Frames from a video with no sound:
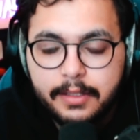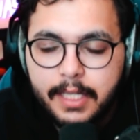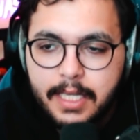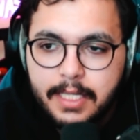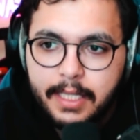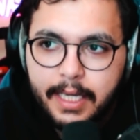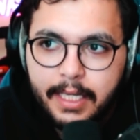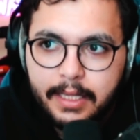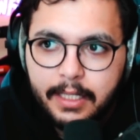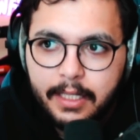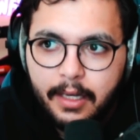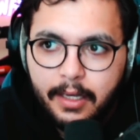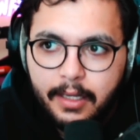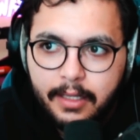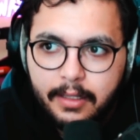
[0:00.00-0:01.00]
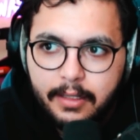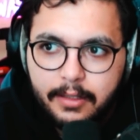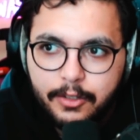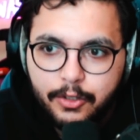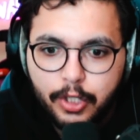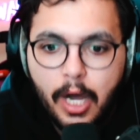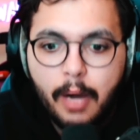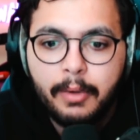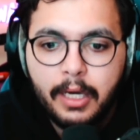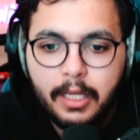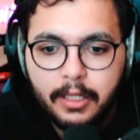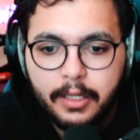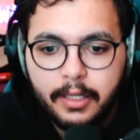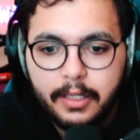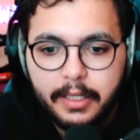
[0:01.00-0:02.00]
He's like the Drama
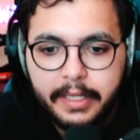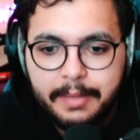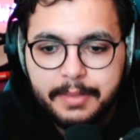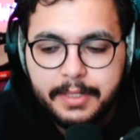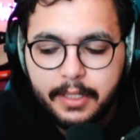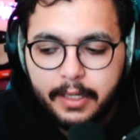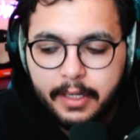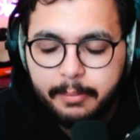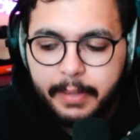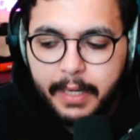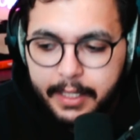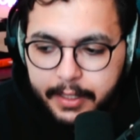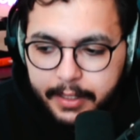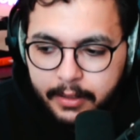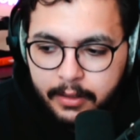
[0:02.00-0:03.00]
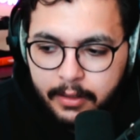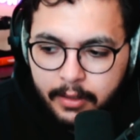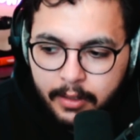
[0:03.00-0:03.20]
Alert Keemstar competitor.